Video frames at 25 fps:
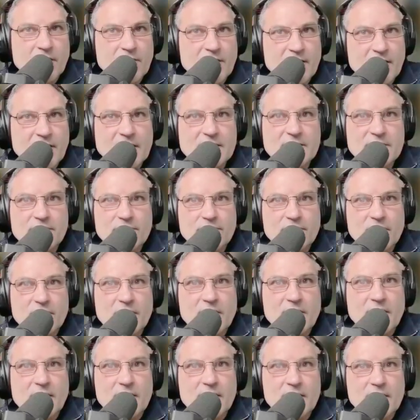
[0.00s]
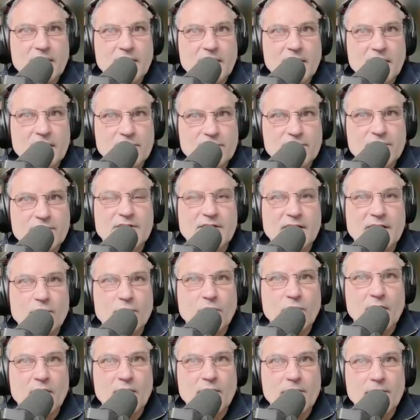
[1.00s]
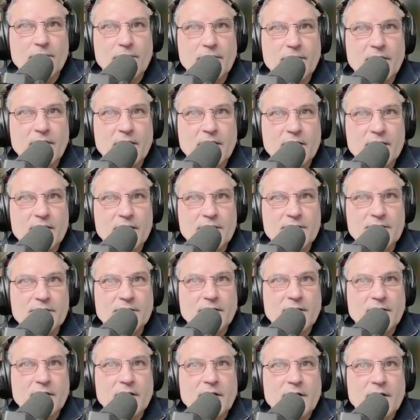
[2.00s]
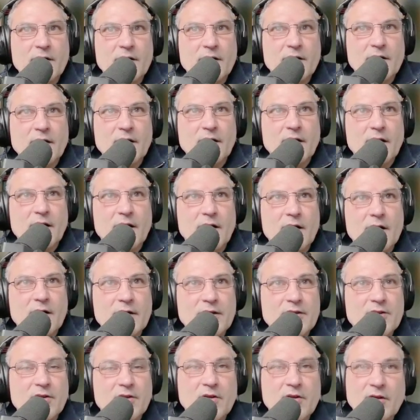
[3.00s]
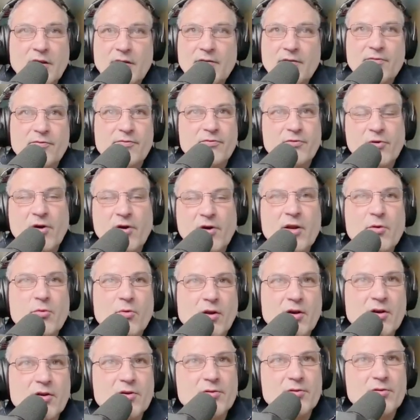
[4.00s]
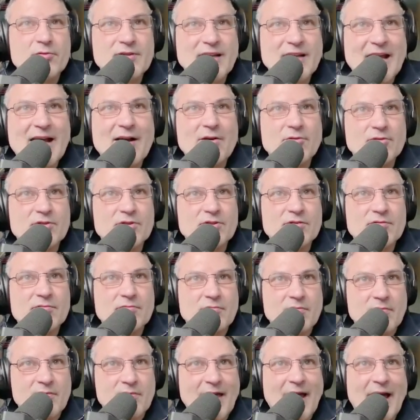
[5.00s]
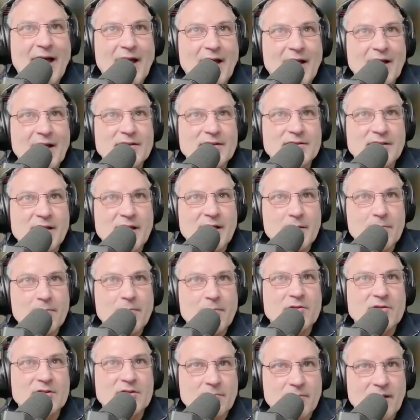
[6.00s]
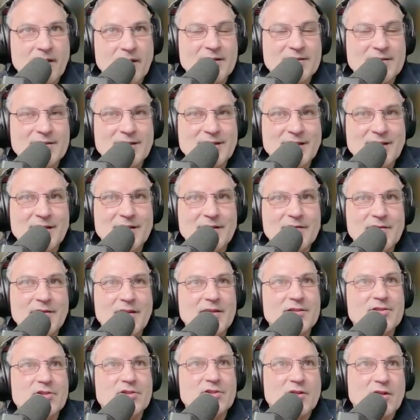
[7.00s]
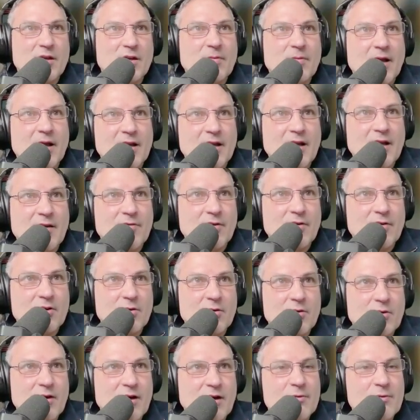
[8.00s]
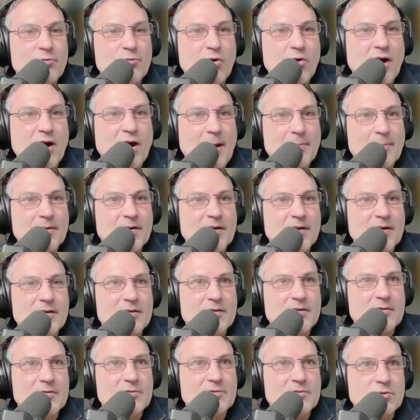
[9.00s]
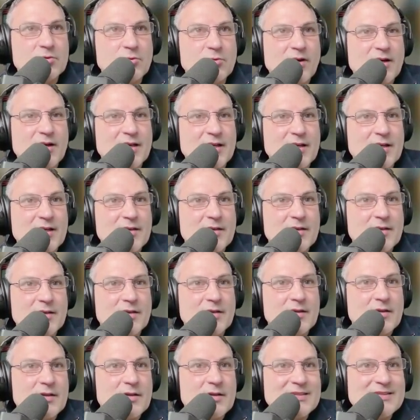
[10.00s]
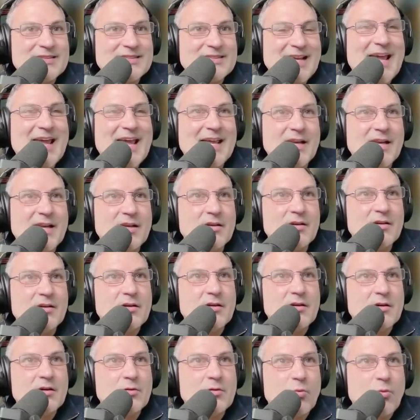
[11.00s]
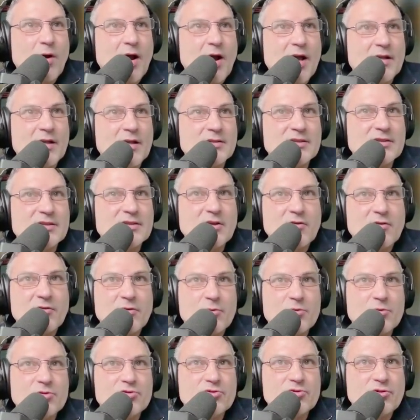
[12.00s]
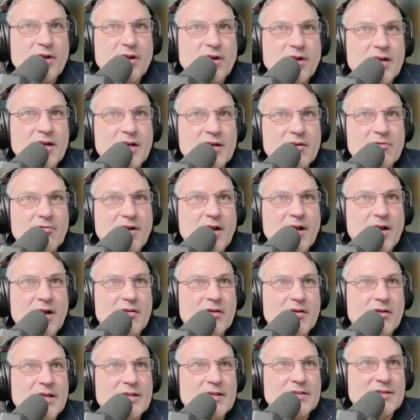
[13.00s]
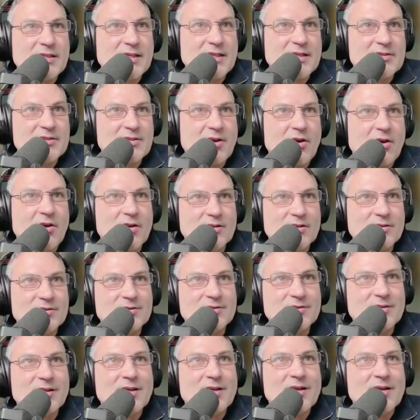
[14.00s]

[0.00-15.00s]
I think that's a really interesting one because if for anyone who doubts that as a possibility, they should go back and have a look at what happened in 2010 when silver was trading around $18